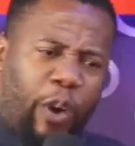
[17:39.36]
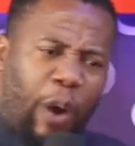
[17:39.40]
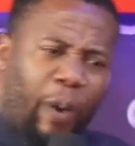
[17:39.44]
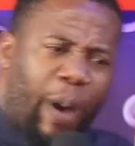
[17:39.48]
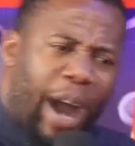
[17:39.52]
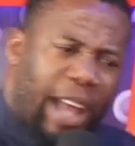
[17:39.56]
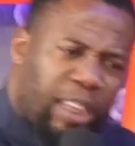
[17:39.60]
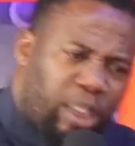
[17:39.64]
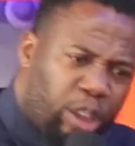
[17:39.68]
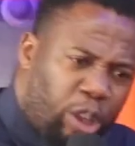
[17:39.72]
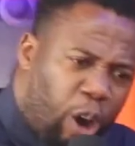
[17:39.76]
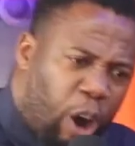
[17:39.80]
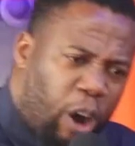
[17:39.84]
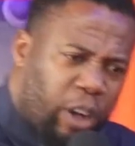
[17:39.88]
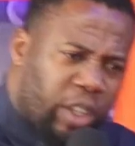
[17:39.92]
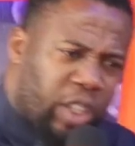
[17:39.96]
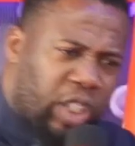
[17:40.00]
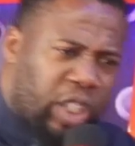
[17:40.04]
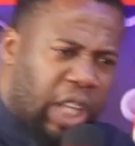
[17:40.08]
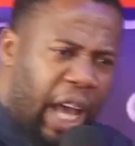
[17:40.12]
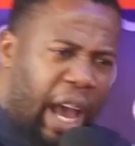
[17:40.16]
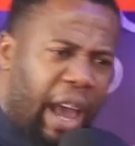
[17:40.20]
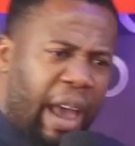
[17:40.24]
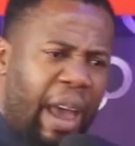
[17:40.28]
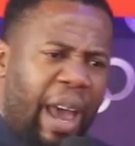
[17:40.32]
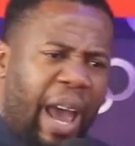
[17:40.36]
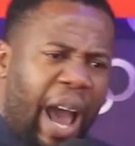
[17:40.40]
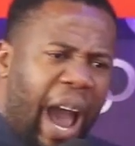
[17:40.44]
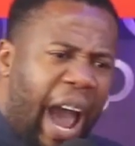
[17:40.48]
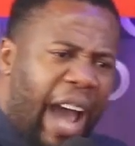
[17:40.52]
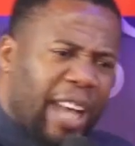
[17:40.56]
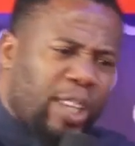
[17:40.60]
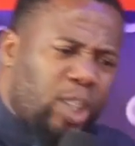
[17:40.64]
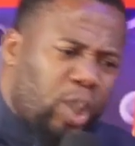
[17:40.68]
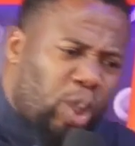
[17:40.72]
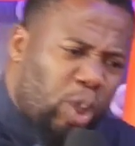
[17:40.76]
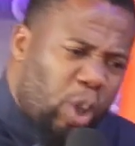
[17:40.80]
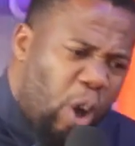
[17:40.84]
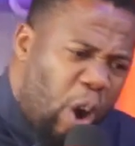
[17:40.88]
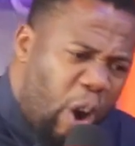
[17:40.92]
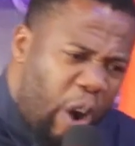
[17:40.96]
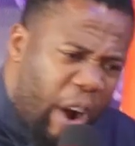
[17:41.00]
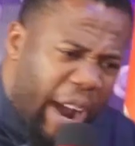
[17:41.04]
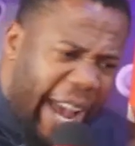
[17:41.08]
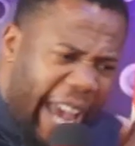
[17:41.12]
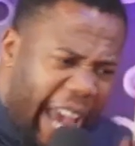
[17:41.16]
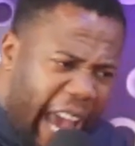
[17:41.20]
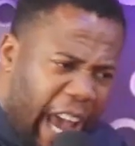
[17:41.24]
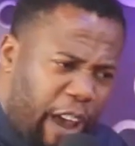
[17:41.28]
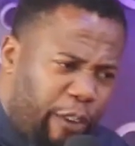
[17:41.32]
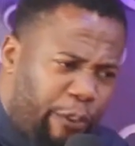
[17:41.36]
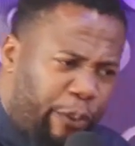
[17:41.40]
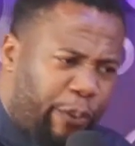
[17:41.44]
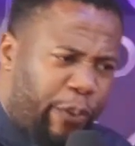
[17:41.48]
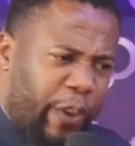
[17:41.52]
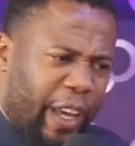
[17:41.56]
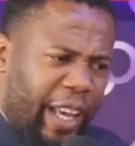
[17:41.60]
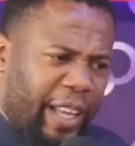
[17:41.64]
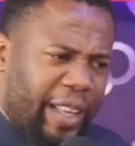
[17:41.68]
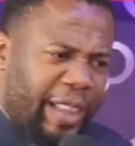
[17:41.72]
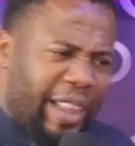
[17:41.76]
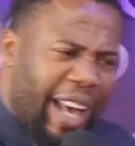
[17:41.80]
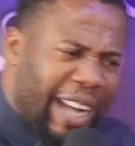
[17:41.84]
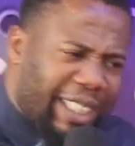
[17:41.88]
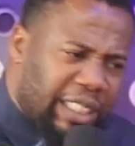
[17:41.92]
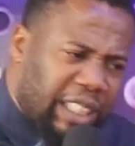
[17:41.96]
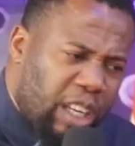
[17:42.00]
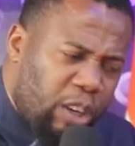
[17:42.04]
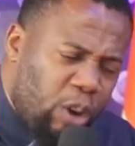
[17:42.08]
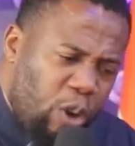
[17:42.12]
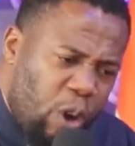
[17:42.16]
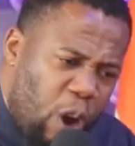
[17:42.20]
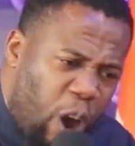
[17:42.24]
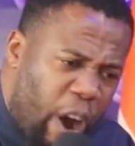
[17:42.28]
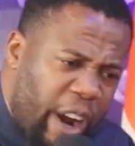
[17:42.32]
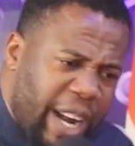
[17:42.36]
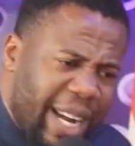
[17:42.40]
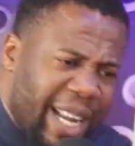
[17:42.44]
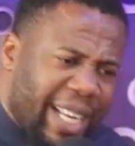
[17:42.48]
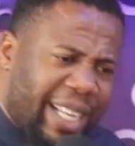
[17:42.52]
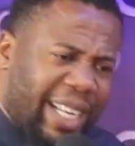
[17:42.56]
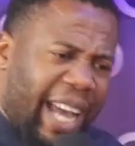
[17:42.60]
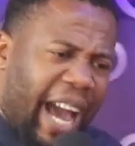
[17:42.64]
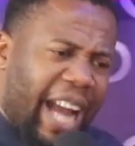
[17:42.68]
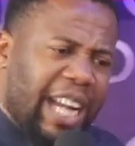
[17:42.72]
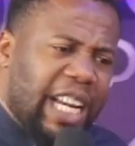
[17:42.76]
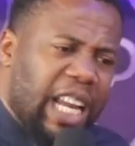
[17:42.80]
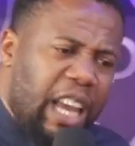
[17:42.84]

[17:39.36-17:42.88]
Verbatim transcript: our thoughts are so heavy that Lord can